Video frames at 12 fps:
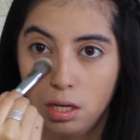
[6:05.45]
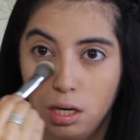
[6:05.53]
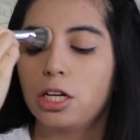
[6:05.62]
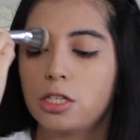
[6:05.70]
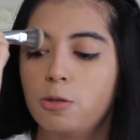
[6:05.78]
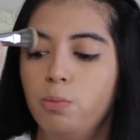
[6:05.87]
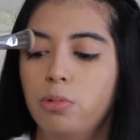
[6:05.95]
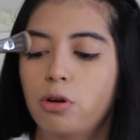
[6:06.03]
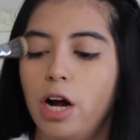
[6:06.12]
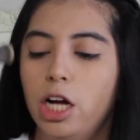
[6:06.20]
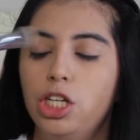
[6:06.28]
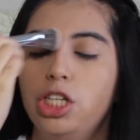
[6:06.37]
I just
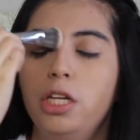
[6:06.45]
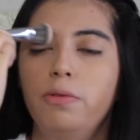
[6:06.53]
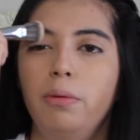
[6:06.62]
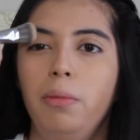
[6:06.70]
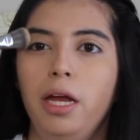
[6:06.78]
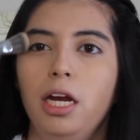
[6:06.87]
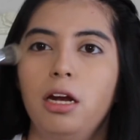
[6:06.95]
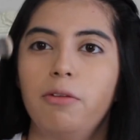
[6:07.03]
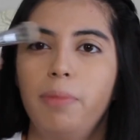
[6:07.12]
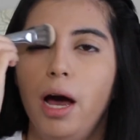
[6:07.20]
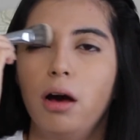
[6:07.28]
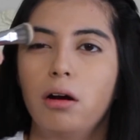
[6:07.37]
brush the remaining
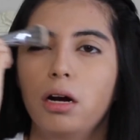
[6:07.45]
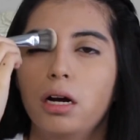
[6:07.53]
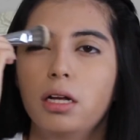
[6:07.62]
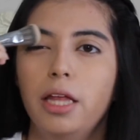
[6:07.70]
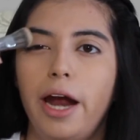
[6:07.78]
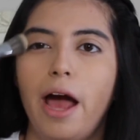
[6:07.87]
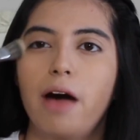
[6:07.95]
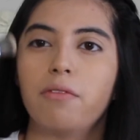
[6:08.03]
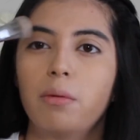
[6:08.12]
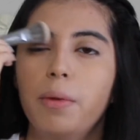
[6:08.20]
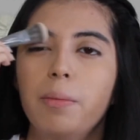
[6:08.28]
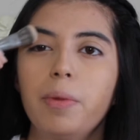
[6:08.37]
of powder that I have
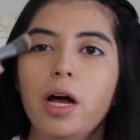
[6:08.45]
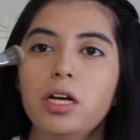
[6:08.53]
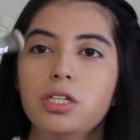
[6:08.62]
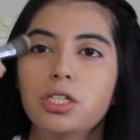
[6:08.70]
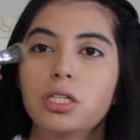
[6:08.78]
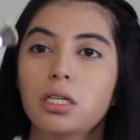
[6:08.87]
on my brush